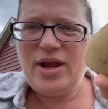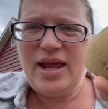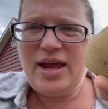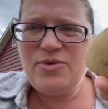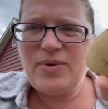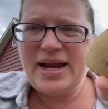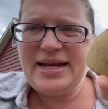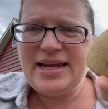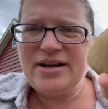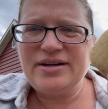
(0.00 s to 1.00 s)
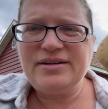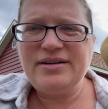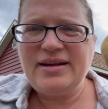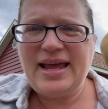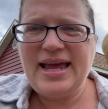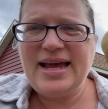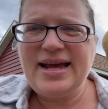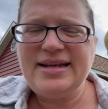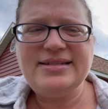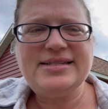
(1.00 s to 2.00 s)
and right here,
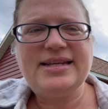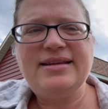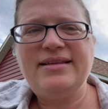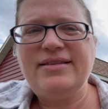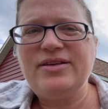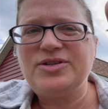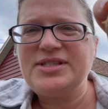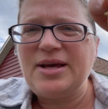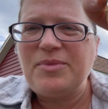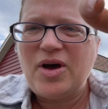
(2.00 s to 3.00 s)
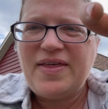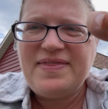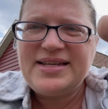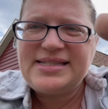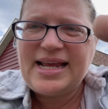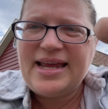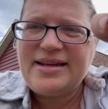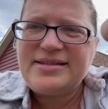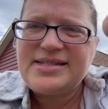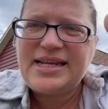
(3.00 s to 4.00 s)
and there's some on this
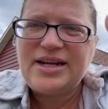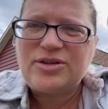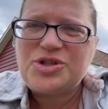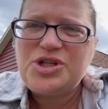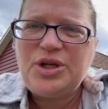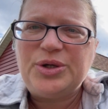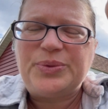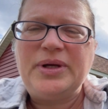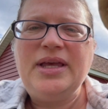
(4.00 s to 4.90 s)
end here too.